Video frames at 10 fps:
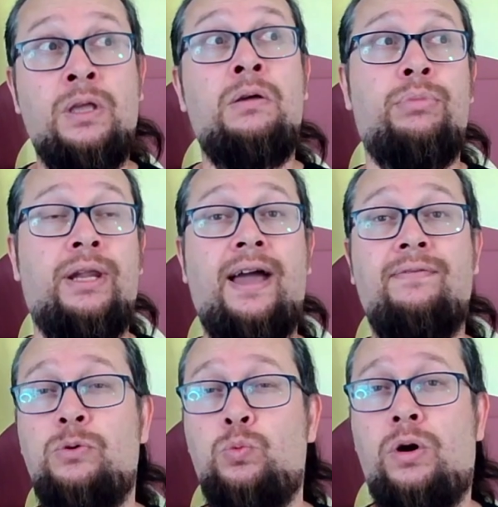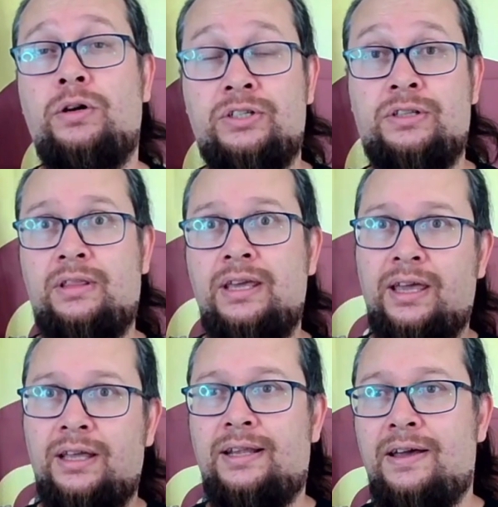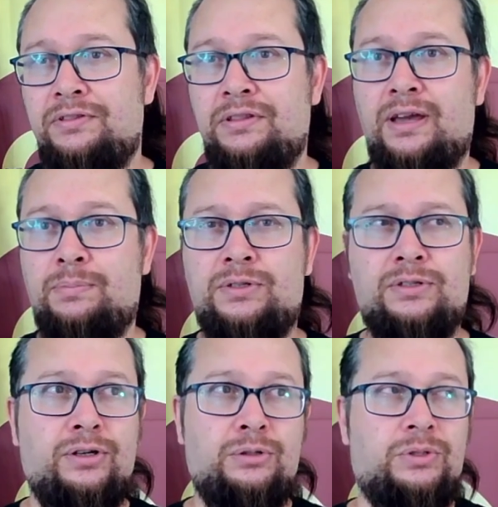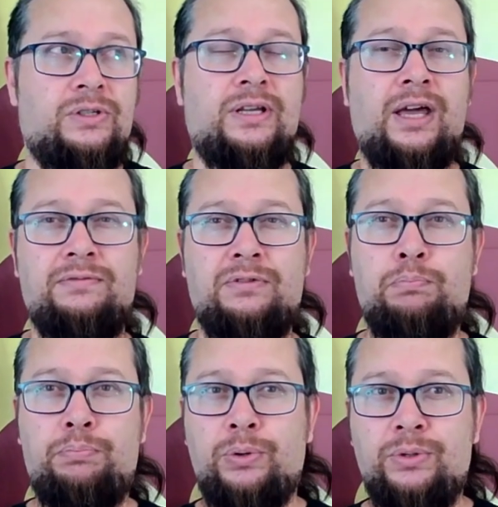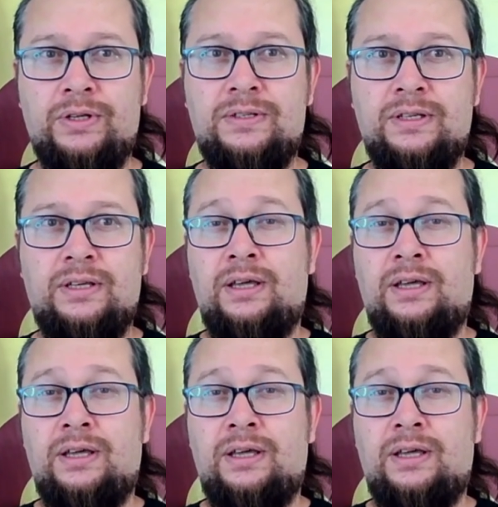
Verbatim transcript: But having watched the eleventh episode, which is kind of a bonus,